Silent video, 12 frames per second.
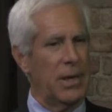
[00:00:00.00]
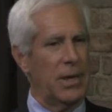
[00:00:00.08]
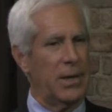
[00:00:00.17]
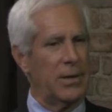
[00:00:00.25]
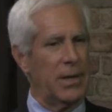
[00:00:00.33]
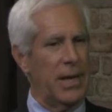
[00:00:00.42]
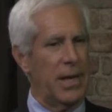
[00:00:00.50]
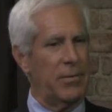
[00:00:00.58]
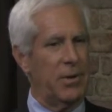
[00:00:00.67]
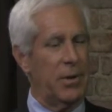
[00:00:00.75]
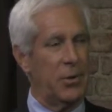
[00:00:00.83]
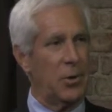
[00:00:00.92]
to
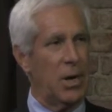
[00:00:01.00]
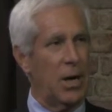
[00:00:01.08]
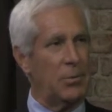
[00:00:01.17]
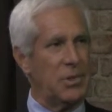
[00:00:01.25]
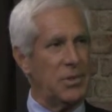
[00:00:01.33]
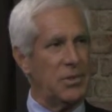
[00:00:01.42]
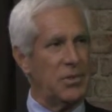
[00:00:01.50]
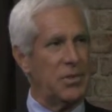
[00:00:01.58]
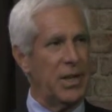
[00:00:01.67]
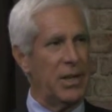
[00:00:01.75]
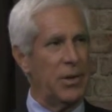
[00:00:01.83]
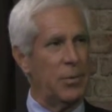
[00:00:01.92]
have other options
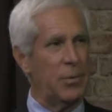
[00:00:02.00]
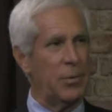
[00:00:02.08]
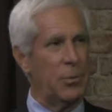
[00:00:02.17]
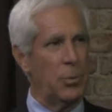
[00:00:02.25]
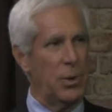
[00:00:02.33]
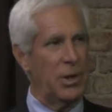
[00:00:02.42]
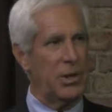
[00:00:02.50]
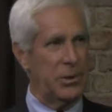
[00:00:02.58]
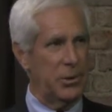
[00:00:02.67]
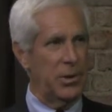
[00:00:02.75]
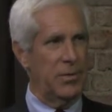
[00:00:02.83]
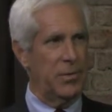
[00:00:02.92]
that are really
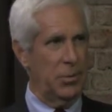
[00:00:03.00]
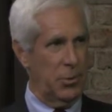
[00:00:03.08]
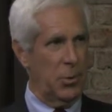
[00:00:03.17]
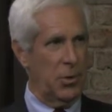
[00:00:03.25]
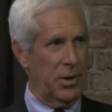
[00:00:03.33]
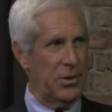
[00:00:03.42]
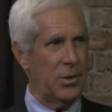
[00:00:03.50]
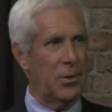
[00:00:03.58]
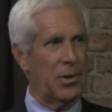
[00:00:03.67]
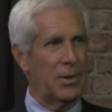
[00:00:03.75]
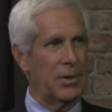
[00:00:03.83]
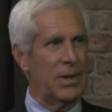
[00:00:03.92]
good from door to door,